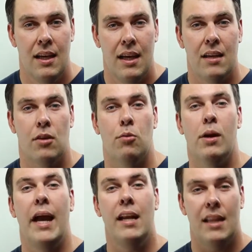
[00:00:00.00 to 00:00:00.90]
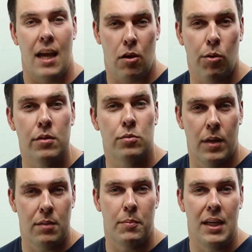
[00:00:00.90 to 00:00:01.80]
in creating that course
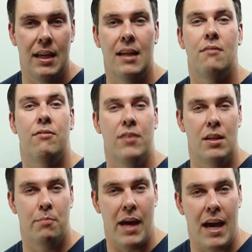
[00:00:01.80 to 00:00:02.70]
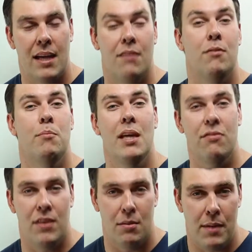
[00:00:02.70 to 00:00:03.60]
with me, getting feedback, giving me
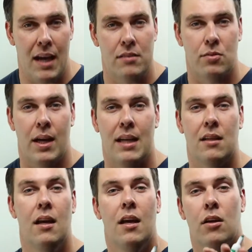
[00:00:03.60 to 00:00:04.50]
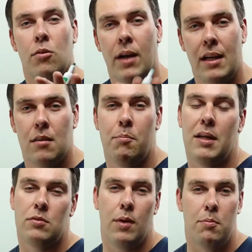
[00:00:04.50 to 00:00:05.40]
feedback so I can create it the
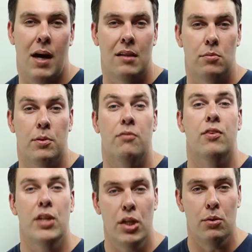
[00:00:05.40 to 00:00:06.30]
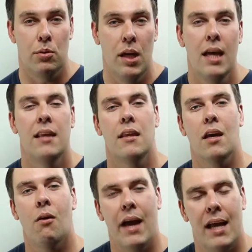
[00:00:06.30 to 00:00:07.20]
best way possible for you, then
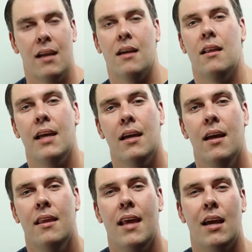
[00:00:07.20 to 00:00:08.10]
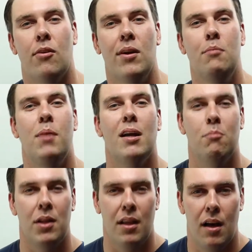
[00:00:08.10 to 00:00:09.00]
go ahead and click that green button
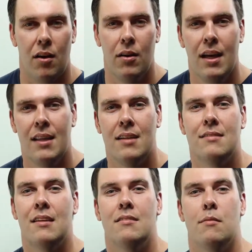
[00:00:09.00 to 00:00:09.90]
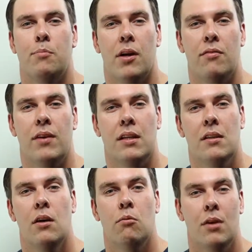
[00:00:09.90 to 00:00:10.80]
below that says the Perfect
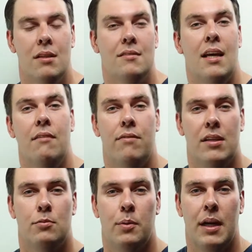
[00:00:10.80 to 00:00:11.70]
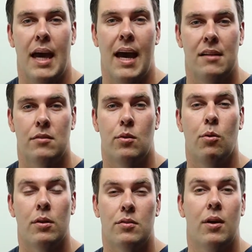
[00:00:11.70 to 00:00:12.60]
Real Estate Facebook Ads
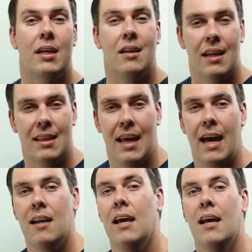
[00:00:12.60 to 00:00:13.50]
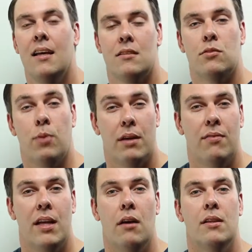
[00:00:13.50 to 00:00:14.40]
course. Go ahead and click that. There's a quick
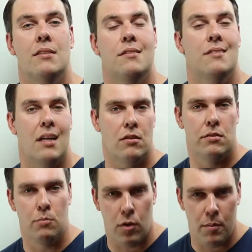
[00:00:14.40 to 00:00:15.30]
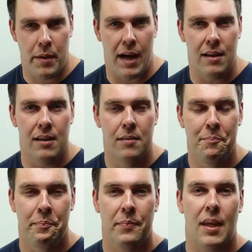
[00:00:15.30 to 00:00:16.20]
video that just tells you more about it,
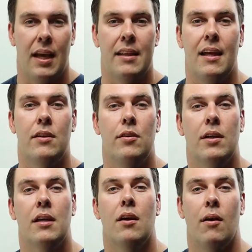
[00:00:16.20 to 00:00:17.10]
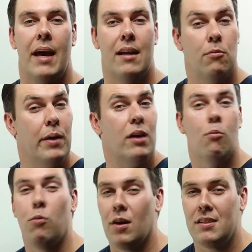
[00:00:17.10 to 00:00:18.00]
and then you can go ahead and we
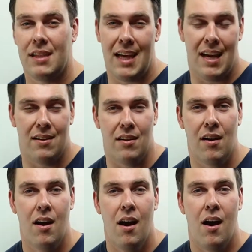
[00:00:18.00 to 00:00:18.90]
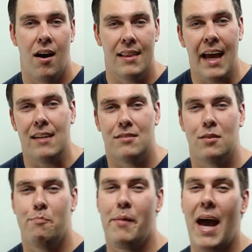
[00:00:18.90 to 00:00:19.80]
can work together on that.
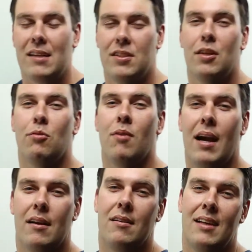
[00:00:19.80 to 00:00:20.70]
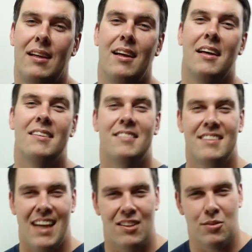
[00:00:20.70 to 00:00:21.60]
So back to your regularly
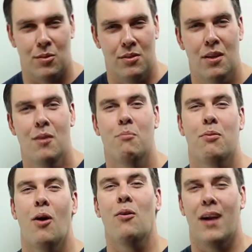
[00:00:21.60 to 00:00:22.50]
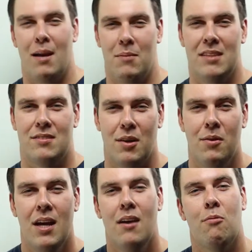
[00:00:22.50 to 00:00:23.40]
scheduled programming. So
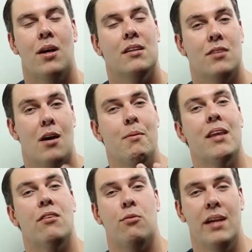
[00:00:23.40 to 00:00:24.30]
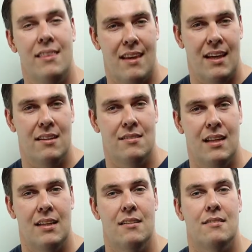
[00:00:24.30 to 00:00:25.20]
we're going to talk about 3 things
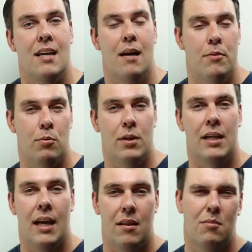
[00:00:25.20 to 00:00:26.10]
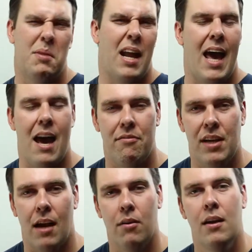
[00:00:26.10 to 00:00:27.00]
in this time that we're together, about a half an
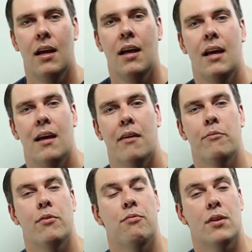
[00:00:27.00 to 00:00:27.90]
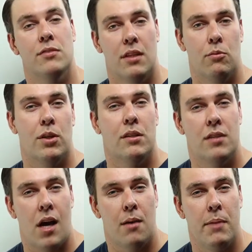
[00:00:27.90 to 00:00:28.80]
hour. And the first thing we're going to
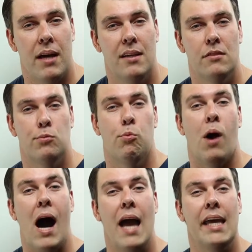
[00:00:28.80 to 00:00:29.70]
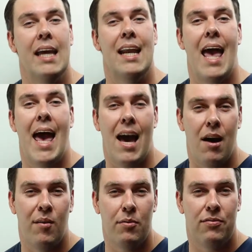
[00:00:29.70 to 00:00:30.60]
talk about is why and
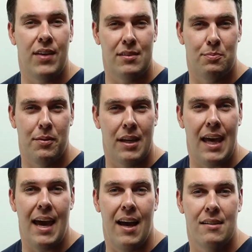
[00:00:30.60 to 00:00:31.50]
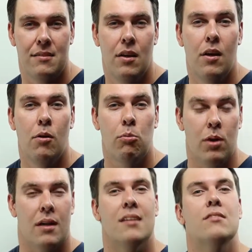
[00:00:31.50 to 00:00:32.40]
how Facebook ads
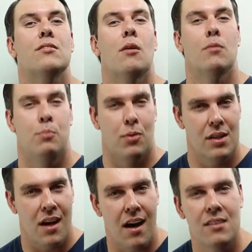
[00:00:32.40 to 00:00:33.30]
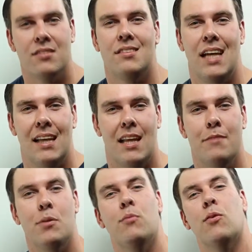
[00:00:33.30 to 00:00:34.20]
work. It's so important to understand
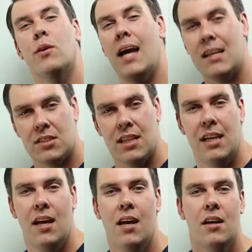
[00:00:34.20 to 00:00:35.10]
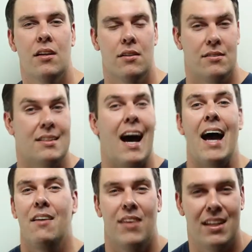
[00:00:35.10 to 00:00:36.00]
that before you actually
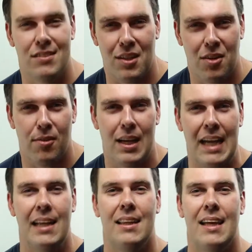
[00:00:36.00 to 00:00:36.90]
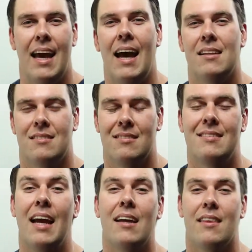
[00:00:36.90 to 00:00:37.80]
dive into creating the ads. The
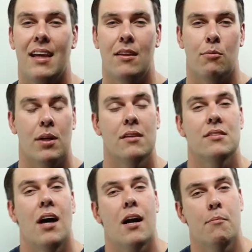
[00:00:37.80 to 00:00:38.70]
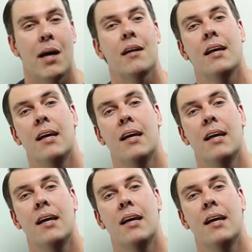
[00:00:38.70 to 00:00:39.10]
second thing that we're going to talk about